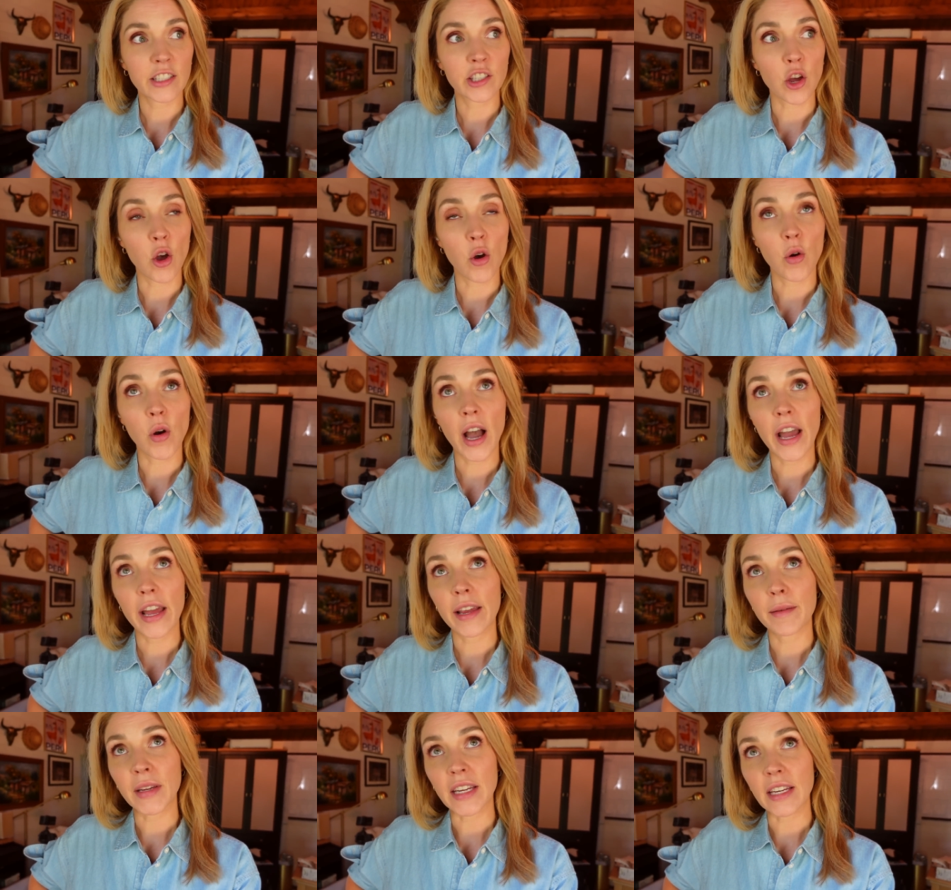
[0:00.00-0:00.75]
So,
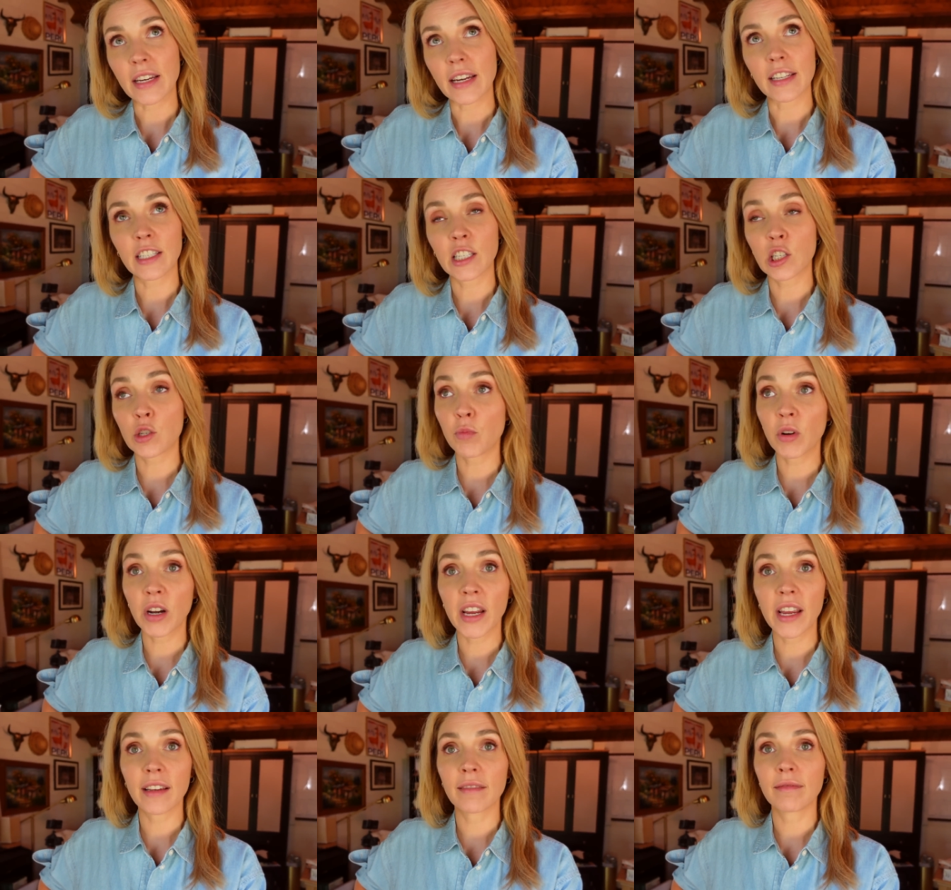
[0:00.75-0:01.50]
I mean, it's
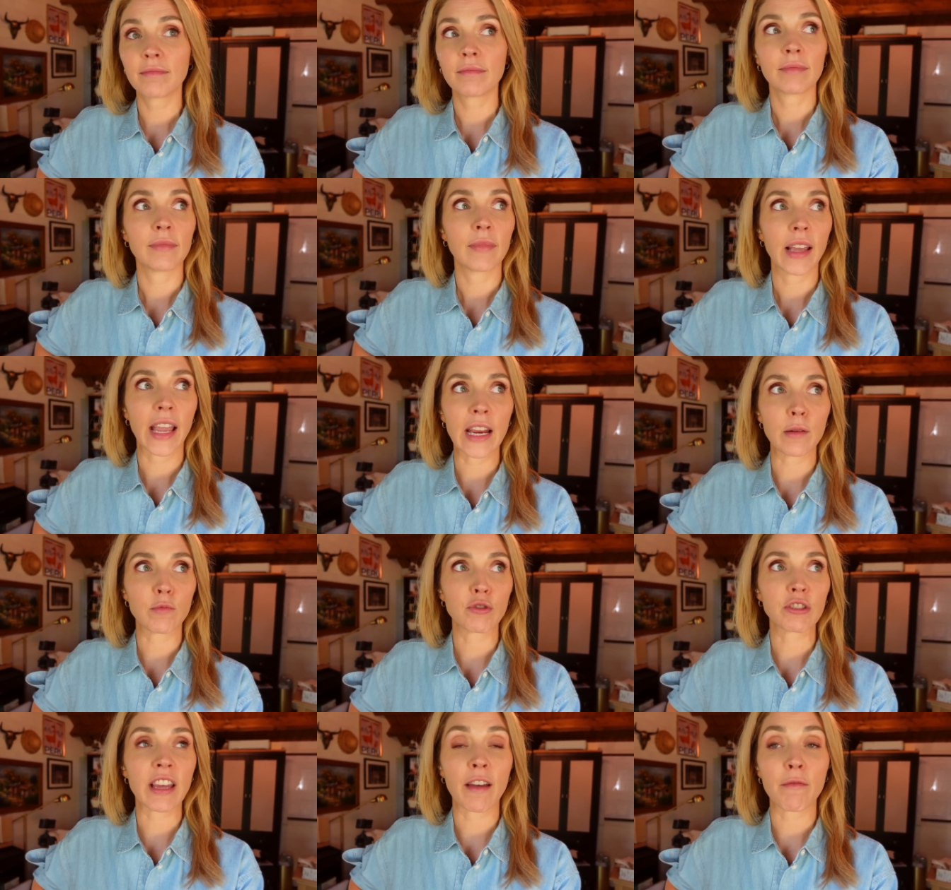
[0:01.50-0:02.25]
spring,
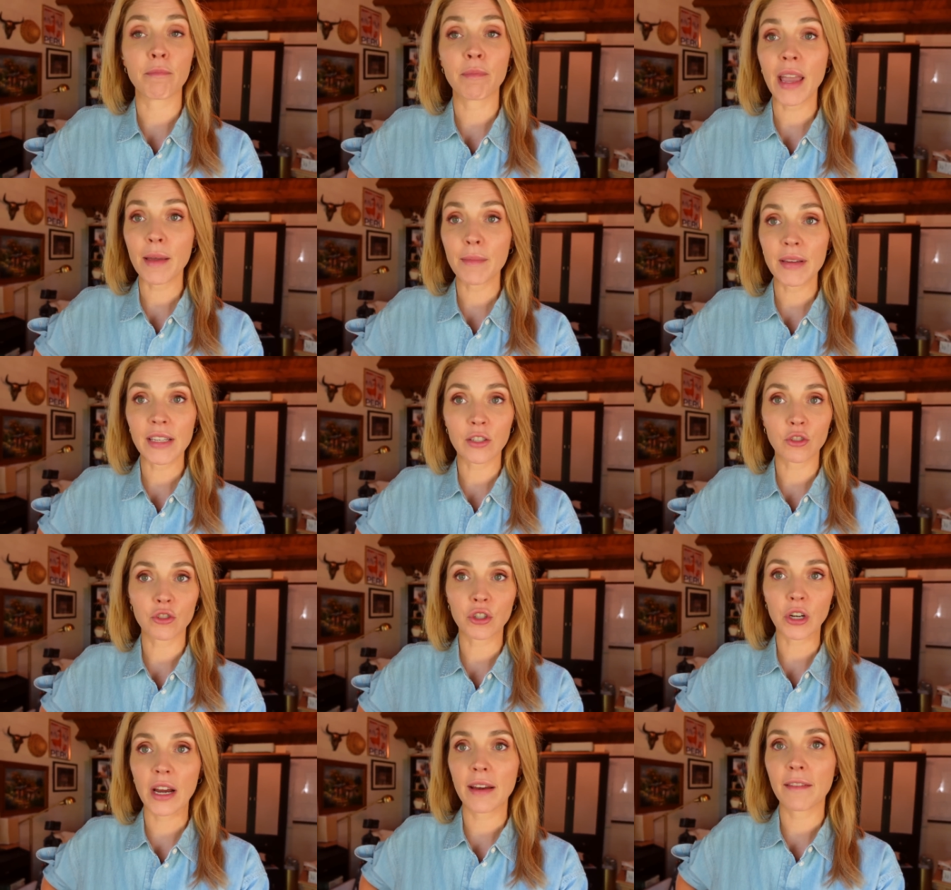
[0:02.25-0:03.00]
animals have babies
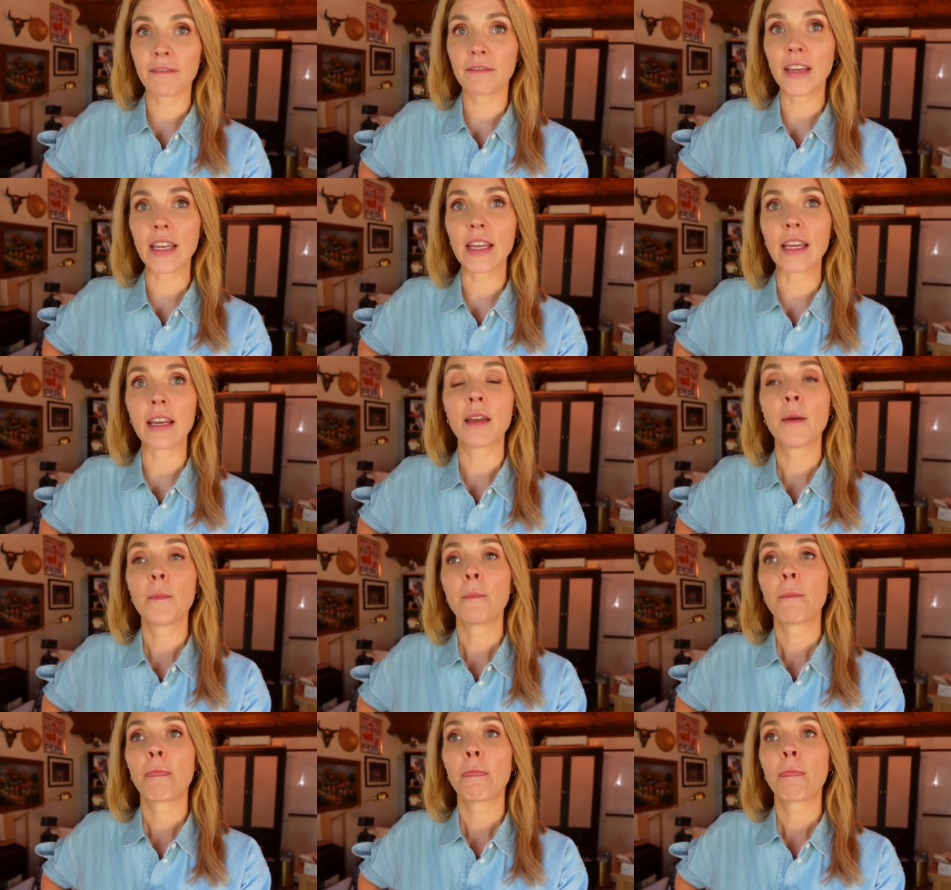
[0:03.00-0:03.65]
they're trying to feed.